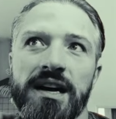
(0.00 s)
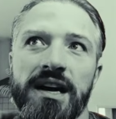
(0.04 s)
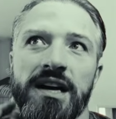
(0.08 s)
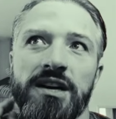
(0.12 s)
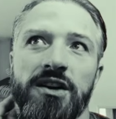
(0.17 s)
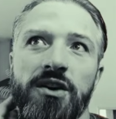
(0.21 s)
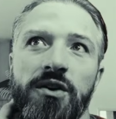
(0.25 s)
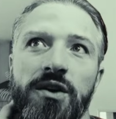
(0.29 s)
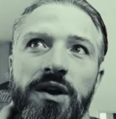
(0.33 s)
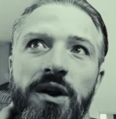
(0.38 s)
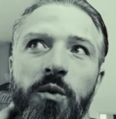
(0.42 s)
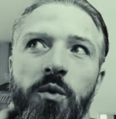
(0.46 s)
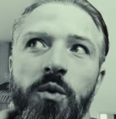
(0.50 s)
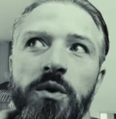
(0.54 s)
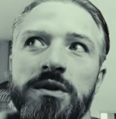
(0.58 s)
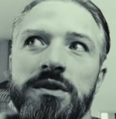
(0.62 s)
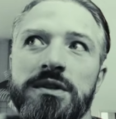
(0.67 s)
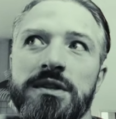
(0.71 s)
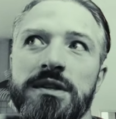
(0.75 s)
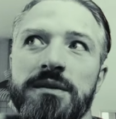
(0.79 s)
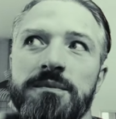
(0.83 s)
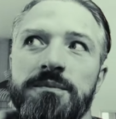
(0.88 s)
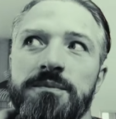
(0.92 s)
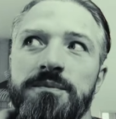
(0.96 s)
I don't know what
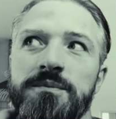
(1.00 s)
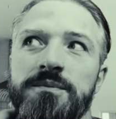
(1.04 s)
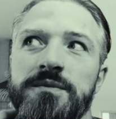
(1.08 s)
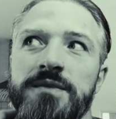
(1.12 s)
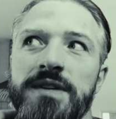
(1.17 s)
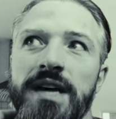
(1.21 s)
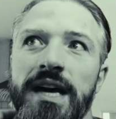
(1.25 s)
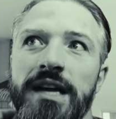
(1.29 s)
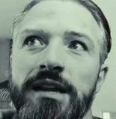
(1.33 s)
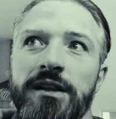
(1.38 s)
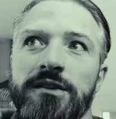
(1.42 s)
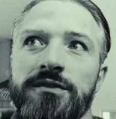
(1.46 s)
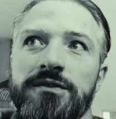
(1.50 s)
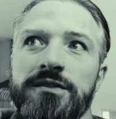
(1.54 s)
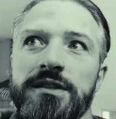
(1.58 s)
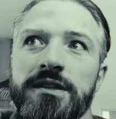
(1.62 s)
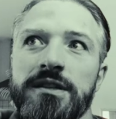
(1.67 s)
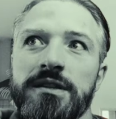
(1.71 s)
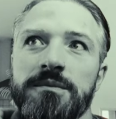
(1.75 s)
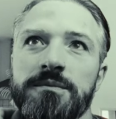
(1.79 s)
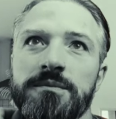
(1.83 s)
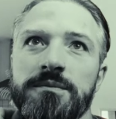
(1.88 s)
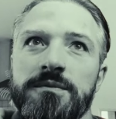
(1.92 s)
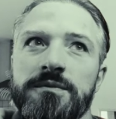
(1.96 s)
the title of
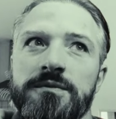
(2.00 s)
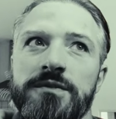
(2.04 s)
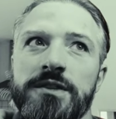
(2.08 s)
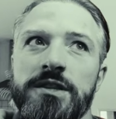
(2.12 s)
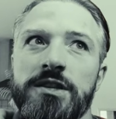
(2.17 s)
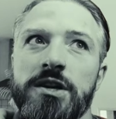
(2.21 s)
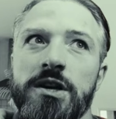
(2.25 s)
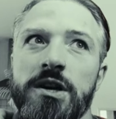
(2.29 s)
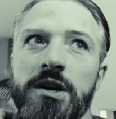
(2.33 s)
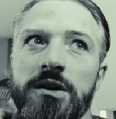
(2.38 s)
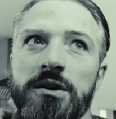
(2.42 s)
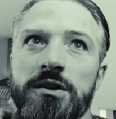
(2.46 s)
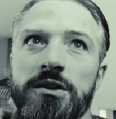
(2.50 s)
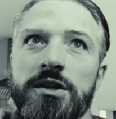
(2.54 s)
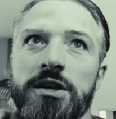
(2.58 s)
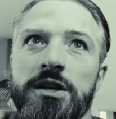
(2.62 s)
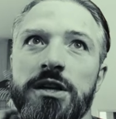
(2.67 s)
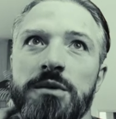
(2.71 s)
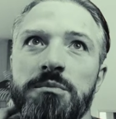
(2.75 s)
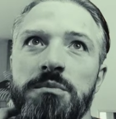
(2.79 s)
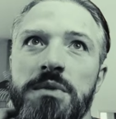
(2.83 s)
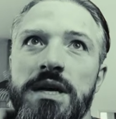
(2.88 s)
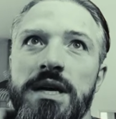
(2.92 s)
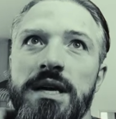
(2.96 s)
the video is
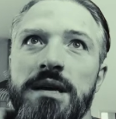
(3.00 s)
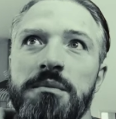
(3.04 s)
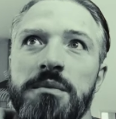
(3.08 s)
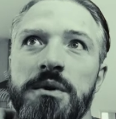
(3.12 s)
gonna be,